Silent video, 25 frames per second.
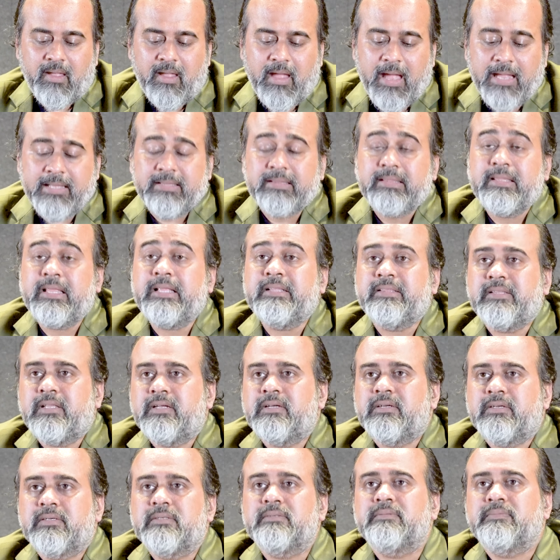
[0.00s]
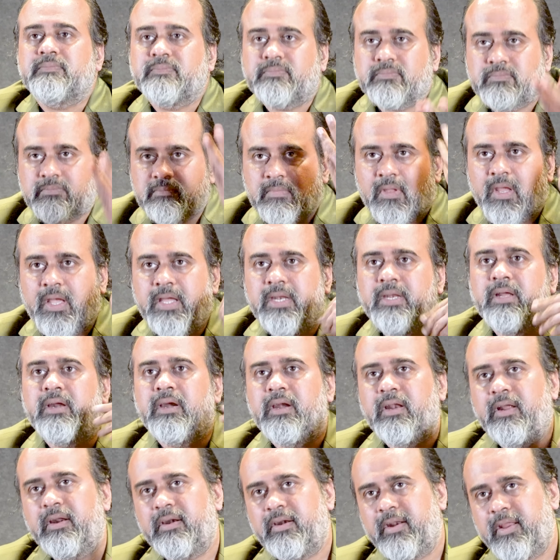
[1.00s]
And then the inner
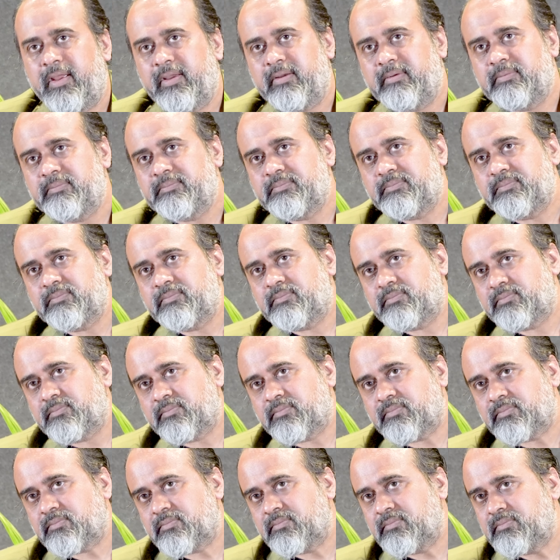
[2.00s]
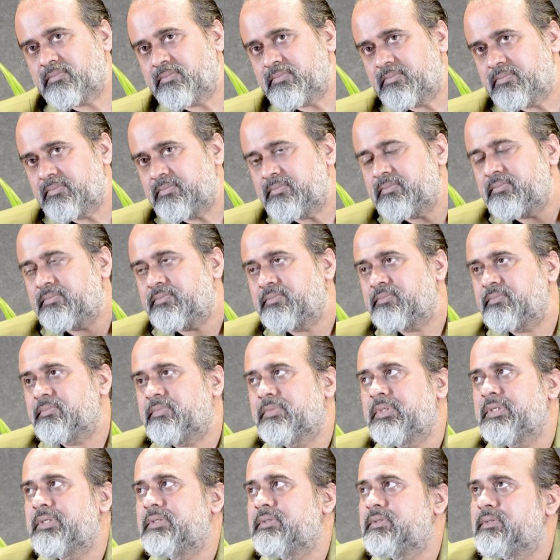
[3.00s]
learning. Hmm?
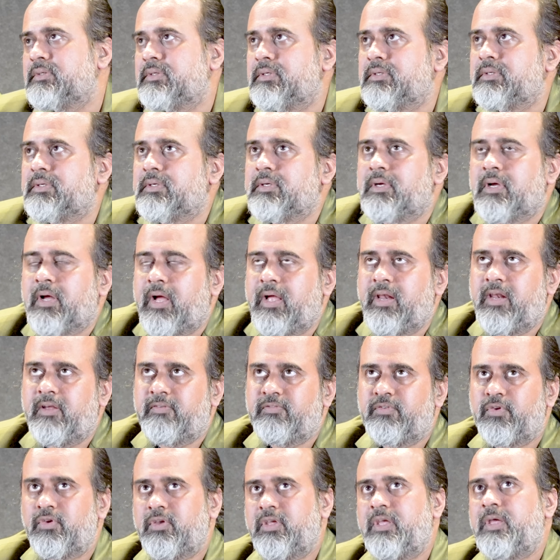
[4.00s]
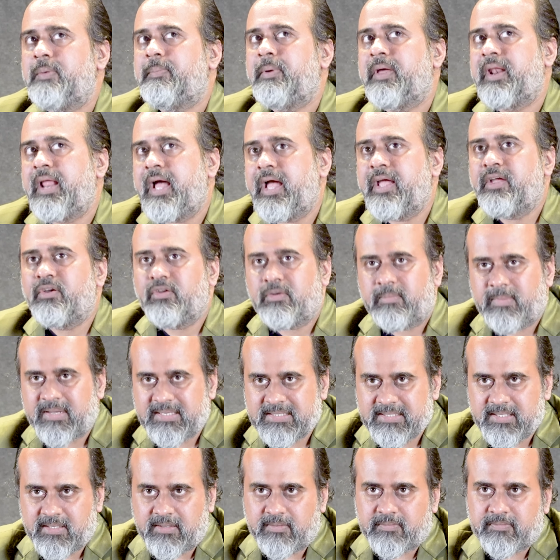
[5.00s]
I love to keep an eye on
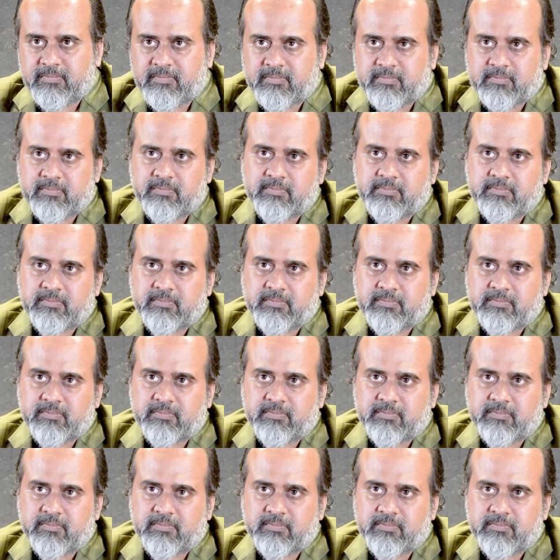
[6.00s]
myself.